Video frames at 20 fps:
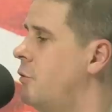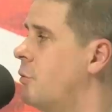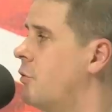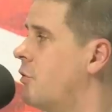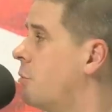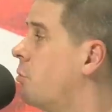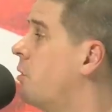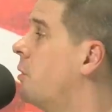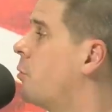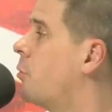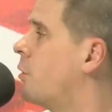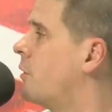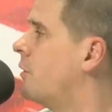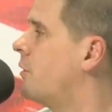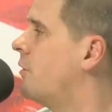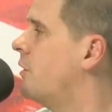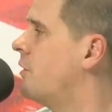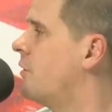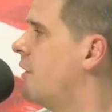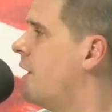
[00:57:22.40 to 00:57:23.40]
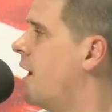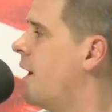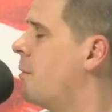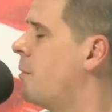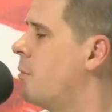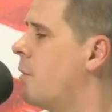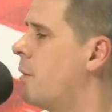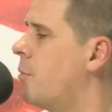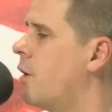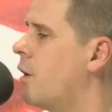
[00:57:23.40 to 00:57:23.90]
to a Supreme Court decision that
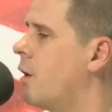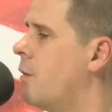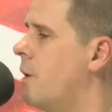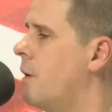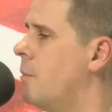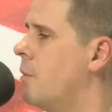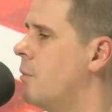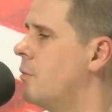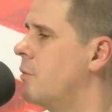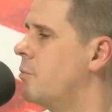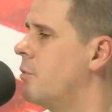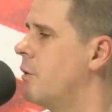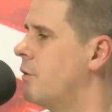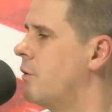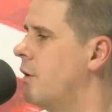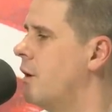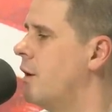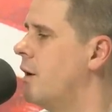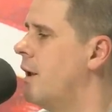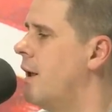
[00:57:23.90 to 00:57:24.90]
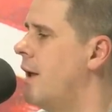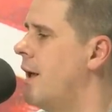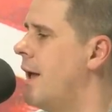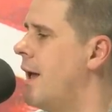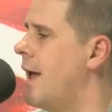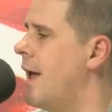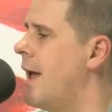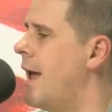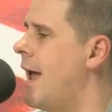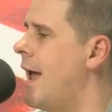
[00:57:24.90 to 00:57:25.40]
happened while Barack Obama was president.
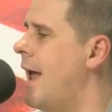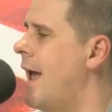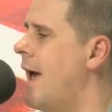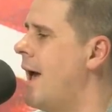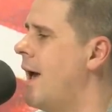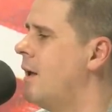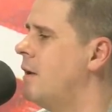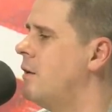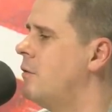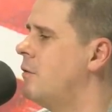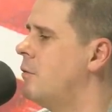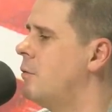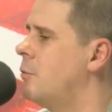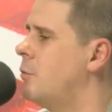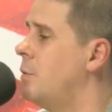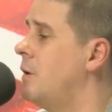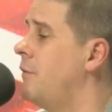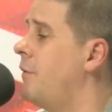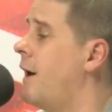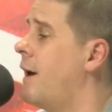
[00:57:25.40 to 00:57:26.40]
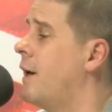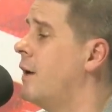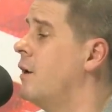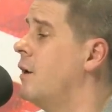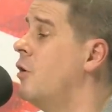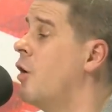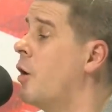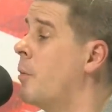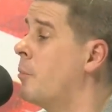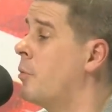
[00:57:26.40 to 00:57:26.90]
And we've had a
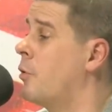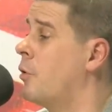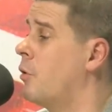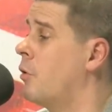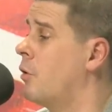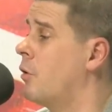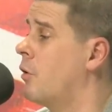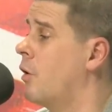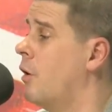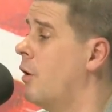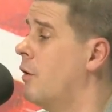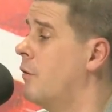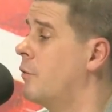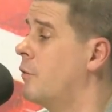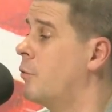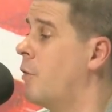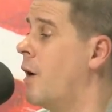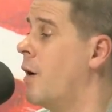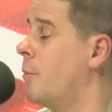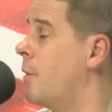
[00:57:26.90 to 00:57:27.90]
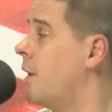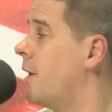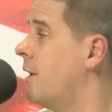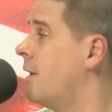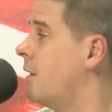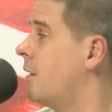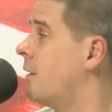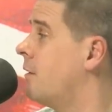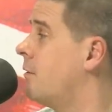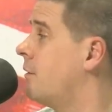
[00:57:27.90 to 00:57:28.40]
number of
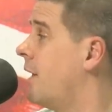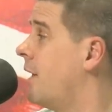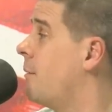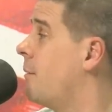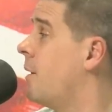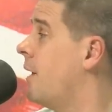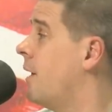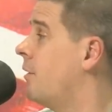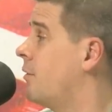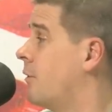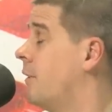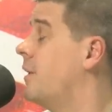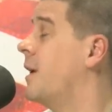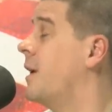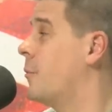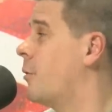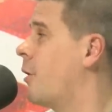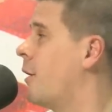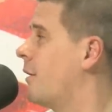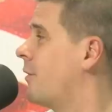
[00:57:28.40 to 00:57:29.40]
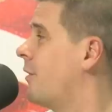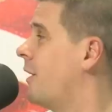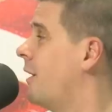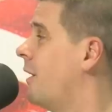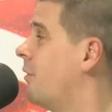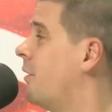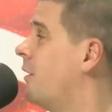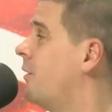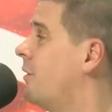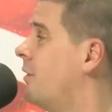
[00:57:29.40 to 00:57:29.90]
groundbreaking campaigns on the Democratic side,
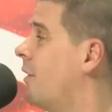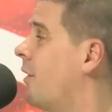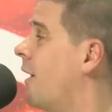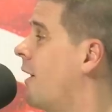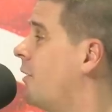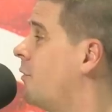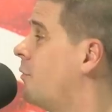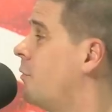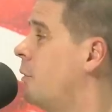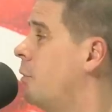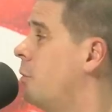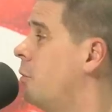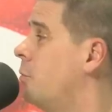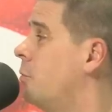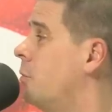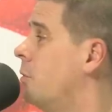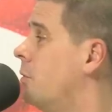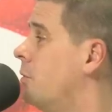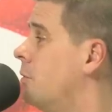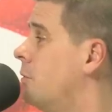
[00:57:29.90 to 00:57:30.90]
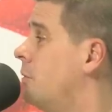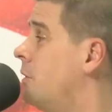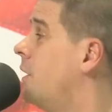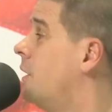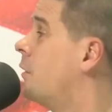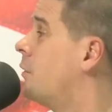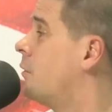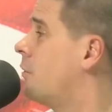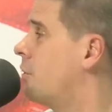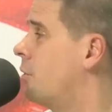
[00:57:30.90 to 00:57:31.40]
at least, in the last few
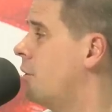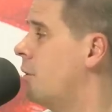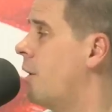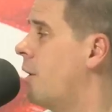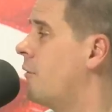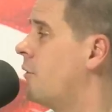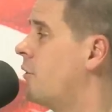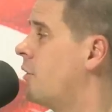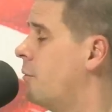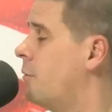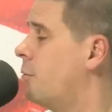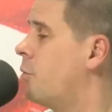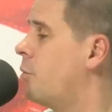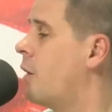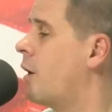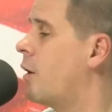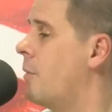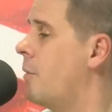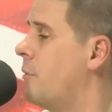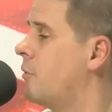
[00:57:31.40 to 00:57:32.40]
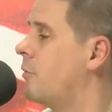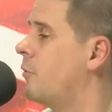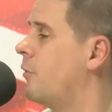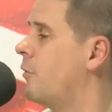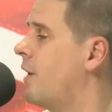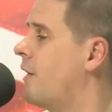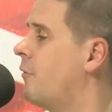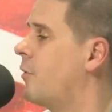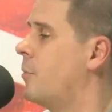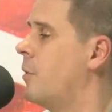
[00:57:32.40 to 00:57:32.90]
years. You know, obviously yeah. Barack Obama's
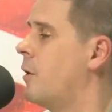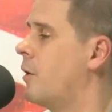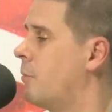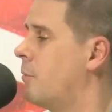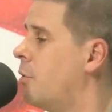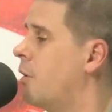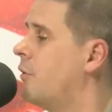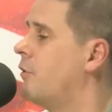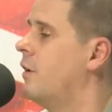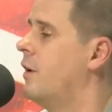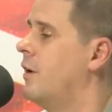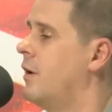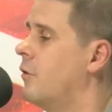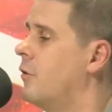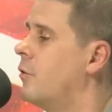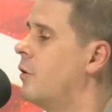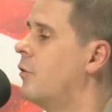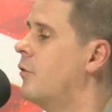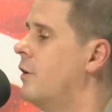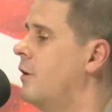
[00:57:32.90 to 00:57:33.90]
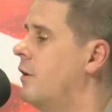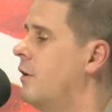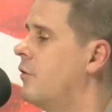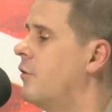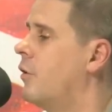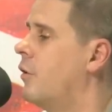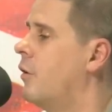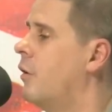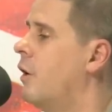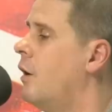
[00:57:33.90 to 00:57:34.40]
first African American president, Hillary Clinton is
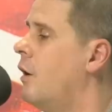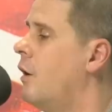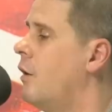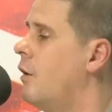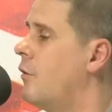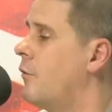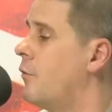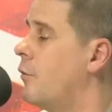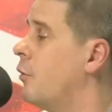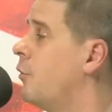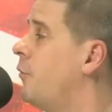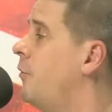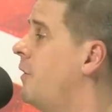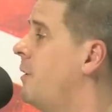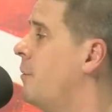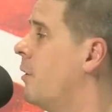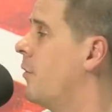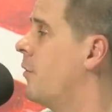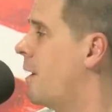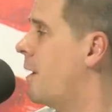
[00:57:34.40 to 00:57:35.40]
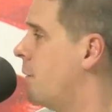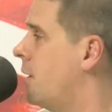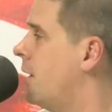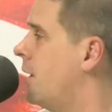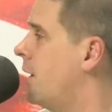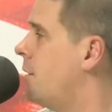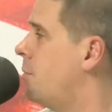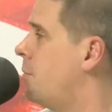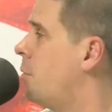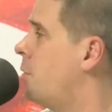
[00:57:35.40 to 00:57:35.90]
our first female
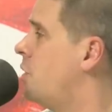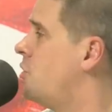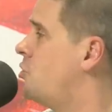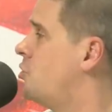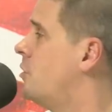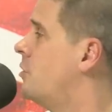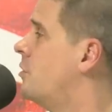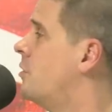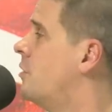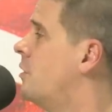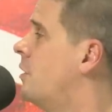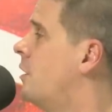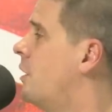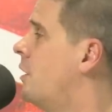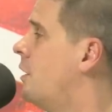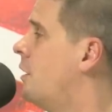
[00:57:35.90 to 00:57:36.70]
nominee, but we shouldn't